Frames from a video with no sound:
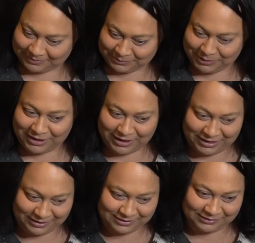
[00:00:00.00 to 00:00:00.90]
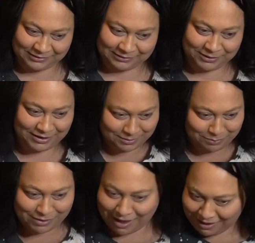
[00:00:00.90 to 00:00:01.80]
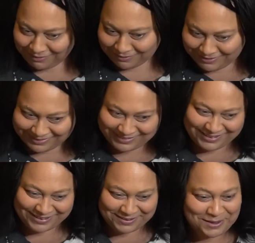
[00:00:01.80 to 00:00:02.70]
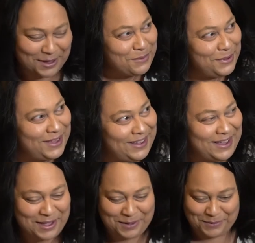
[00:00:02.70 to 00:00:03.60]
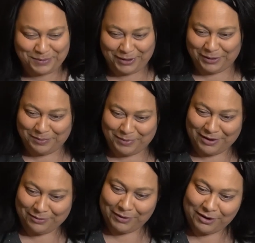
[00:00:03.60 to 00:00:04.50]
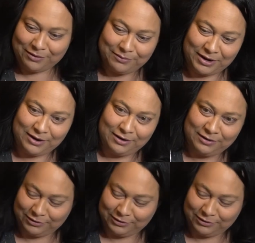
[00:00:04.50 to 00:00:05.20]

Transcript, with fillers: We good? We good, bro? I'm going the corner. we, good, bro? Where? we here?